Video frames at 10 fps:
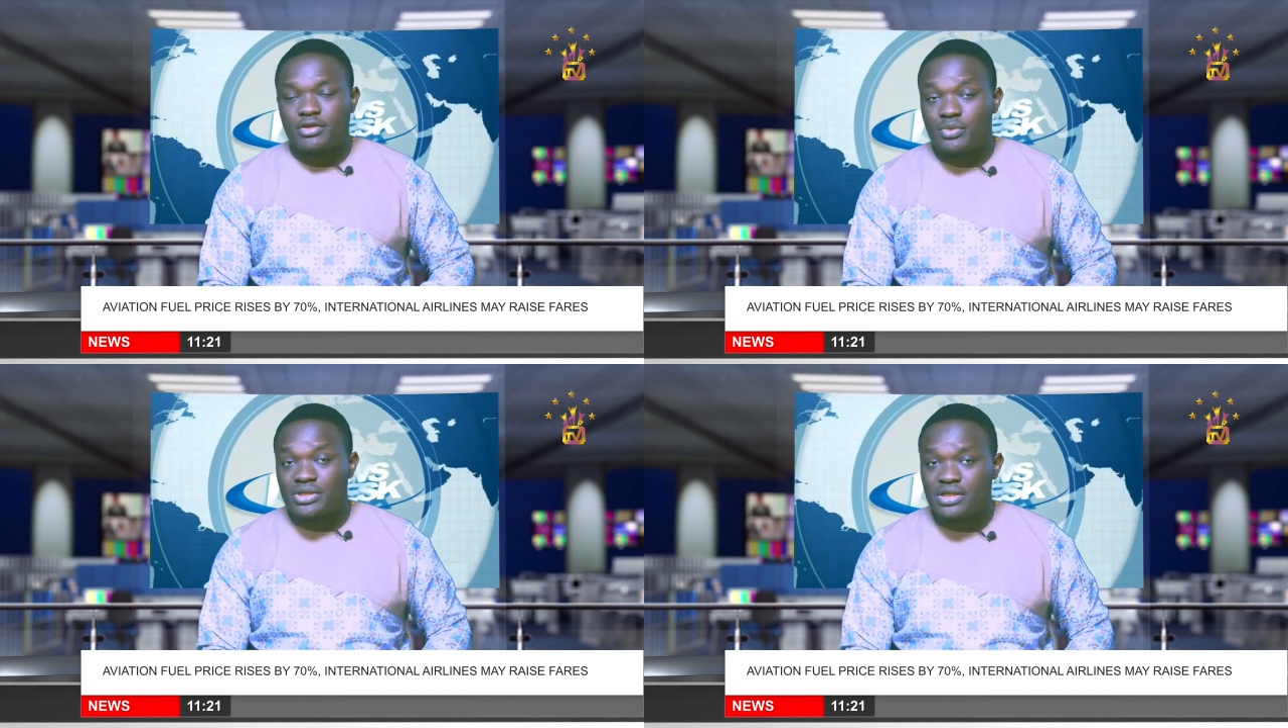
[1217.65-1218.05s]

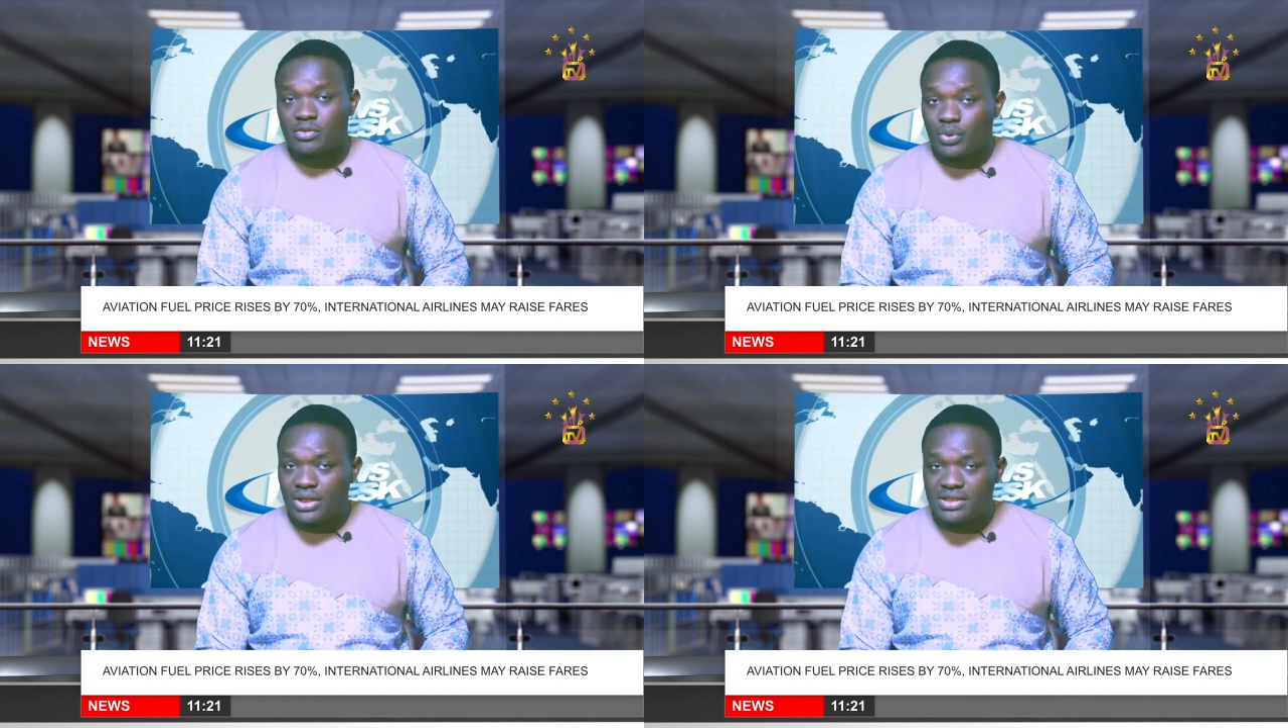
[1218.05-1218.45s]
in
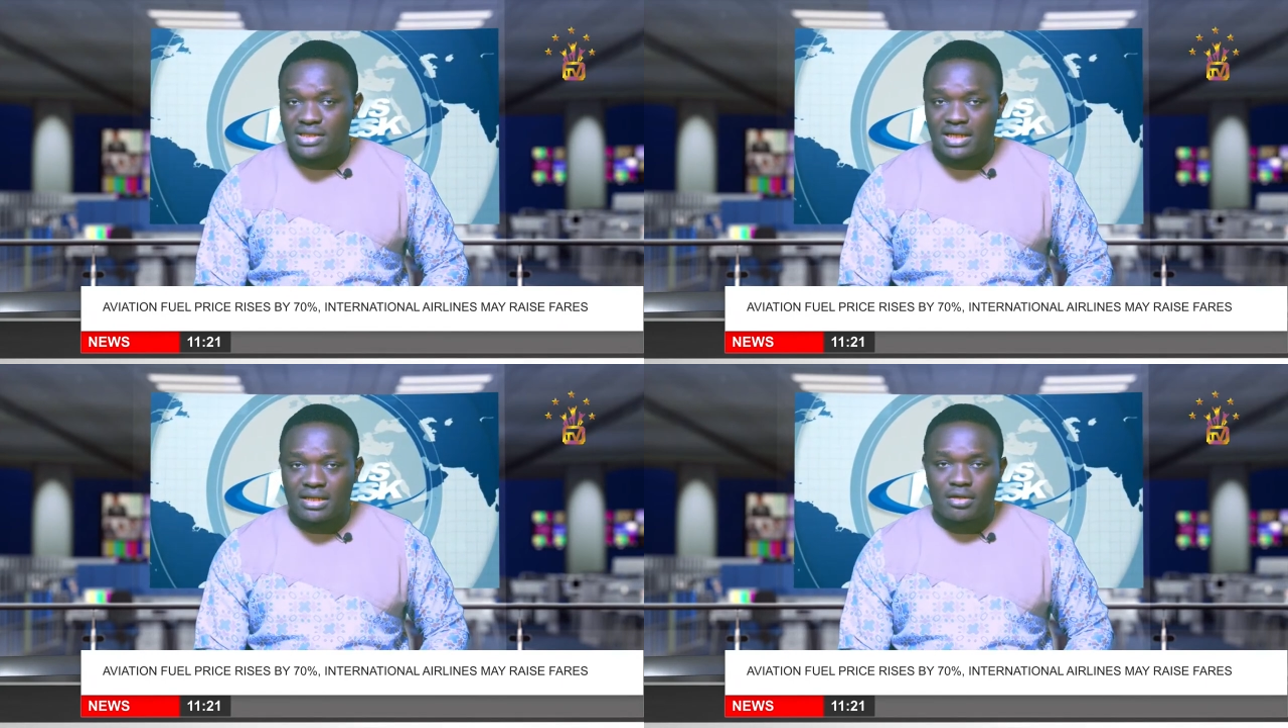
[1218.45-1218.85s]
recent weeks
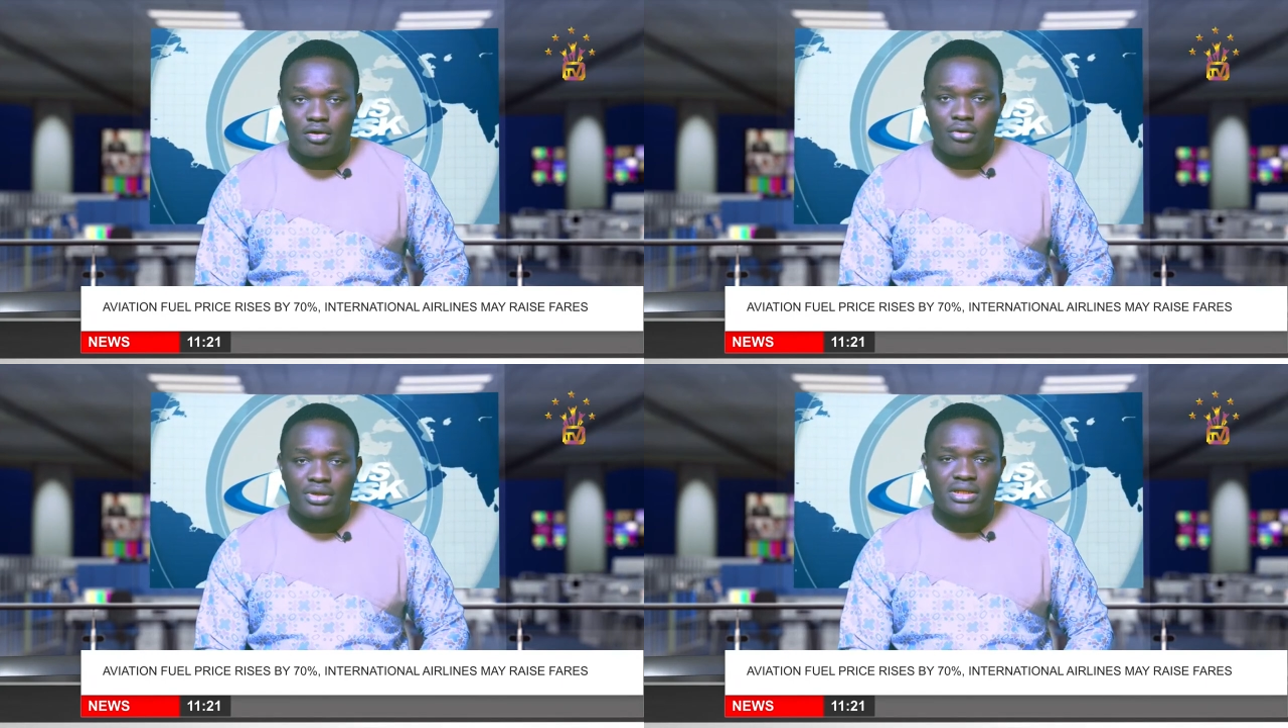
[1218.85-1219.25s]
and are
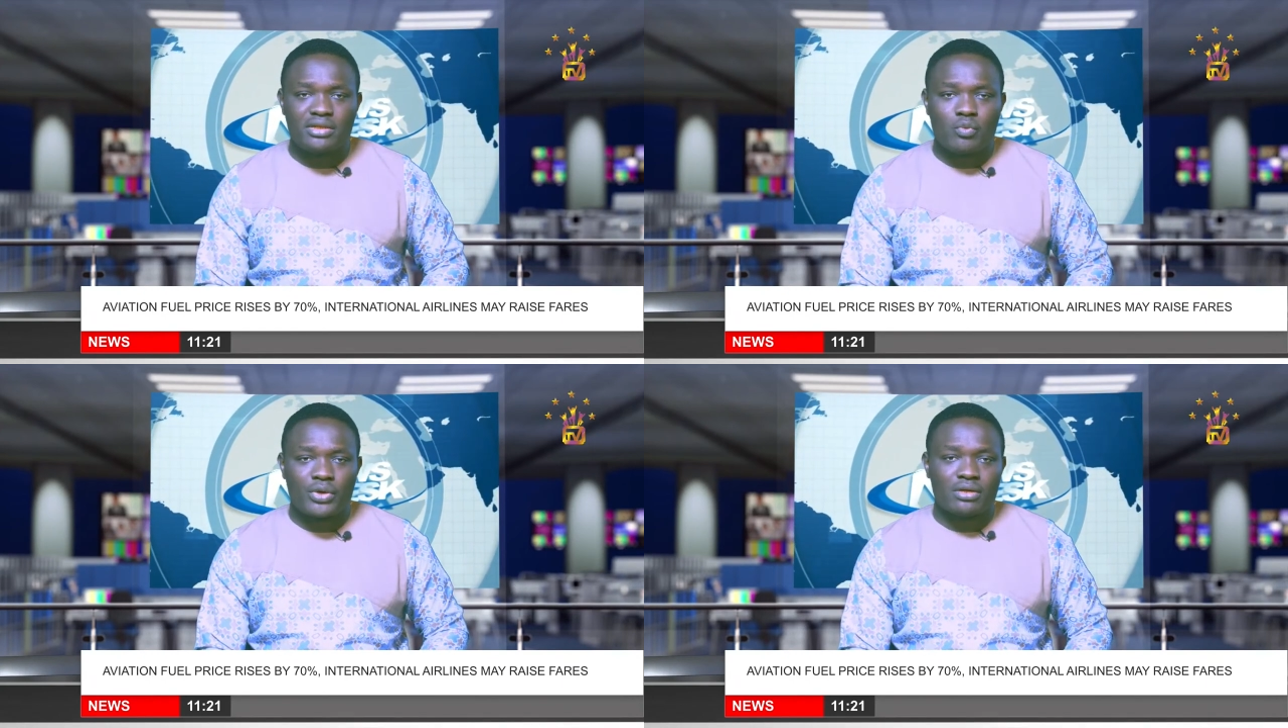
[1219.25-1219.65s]

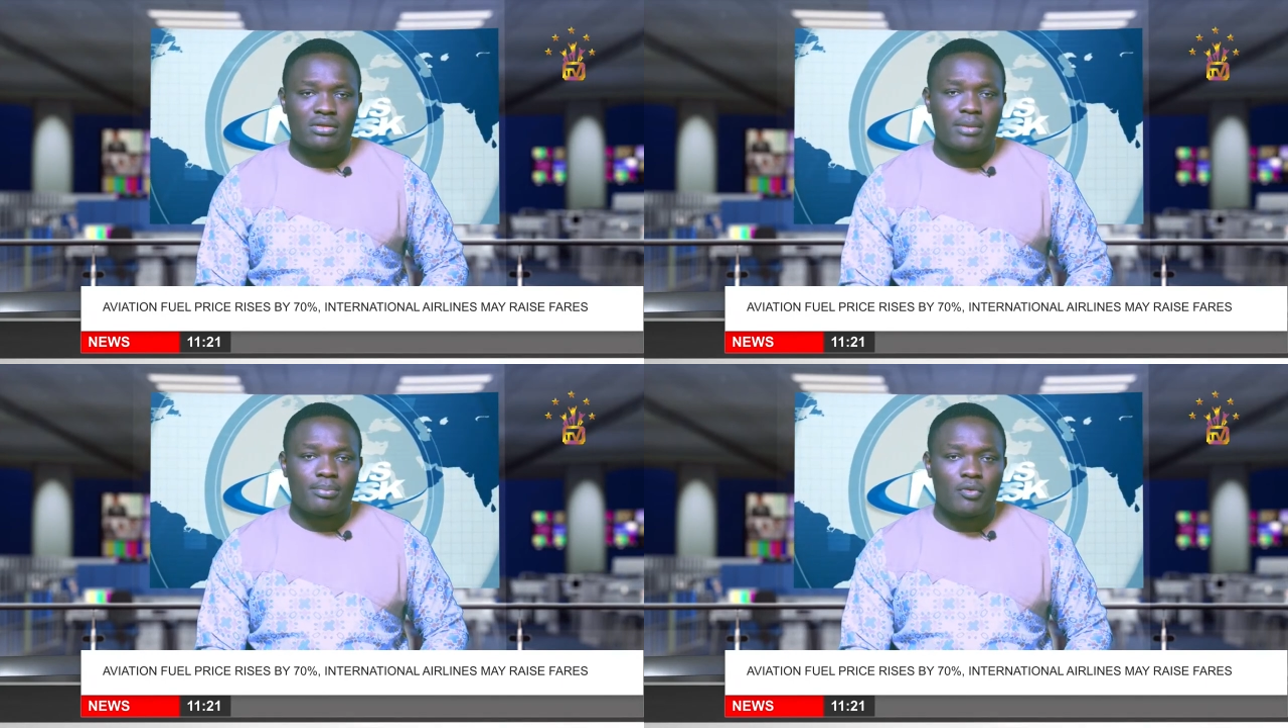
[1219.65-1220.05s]
currently
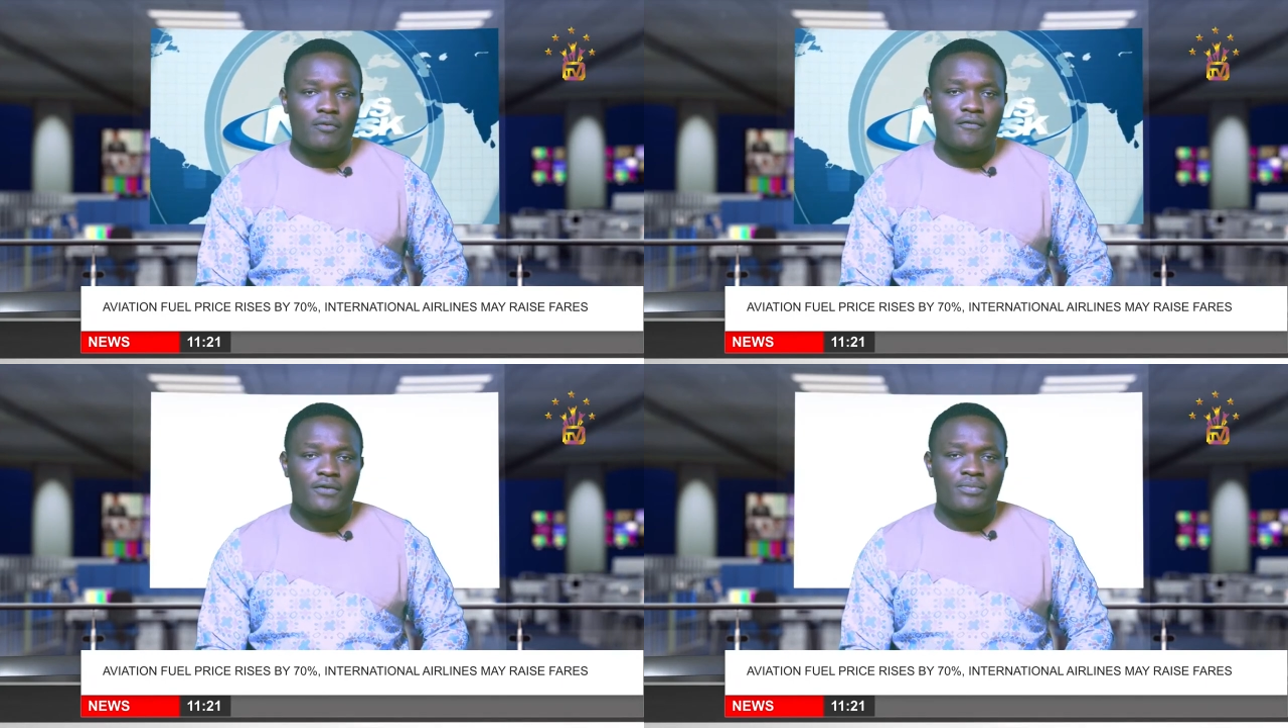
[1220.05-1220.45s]
well
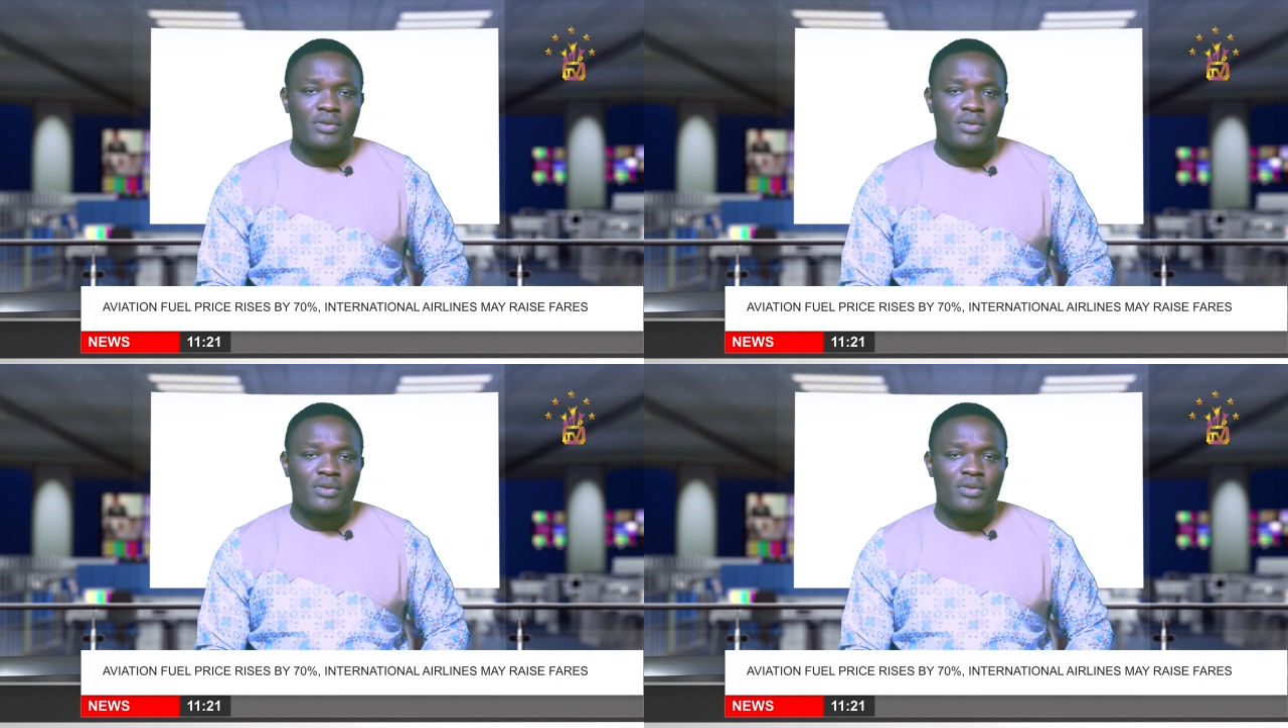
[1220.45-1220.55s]
above